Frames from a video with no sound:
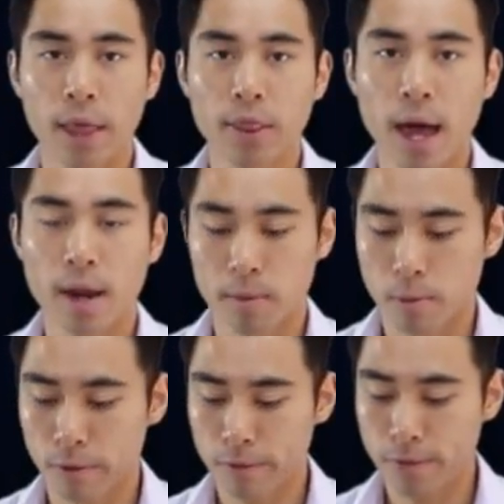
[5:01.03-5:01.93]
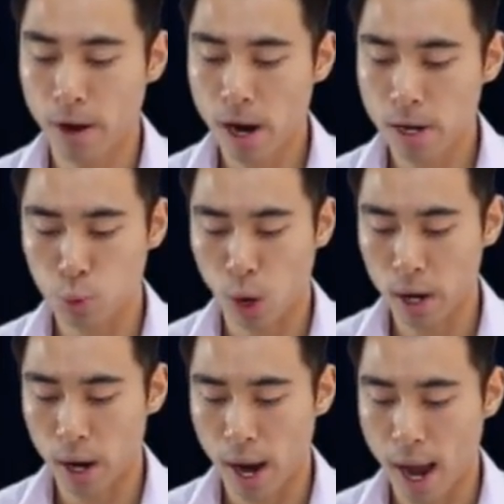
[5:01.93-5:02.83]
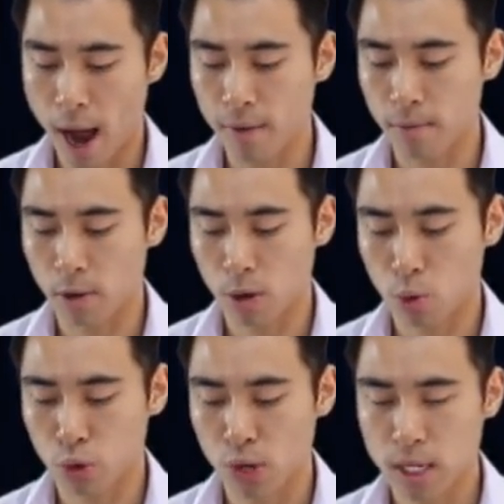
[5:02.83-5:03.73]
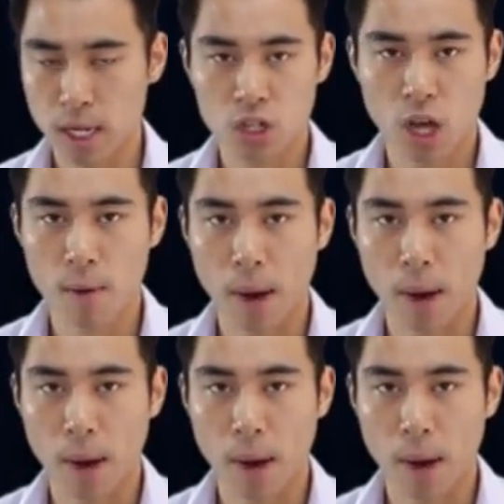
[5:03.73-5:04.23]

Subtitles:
And then third one, I have a quadratic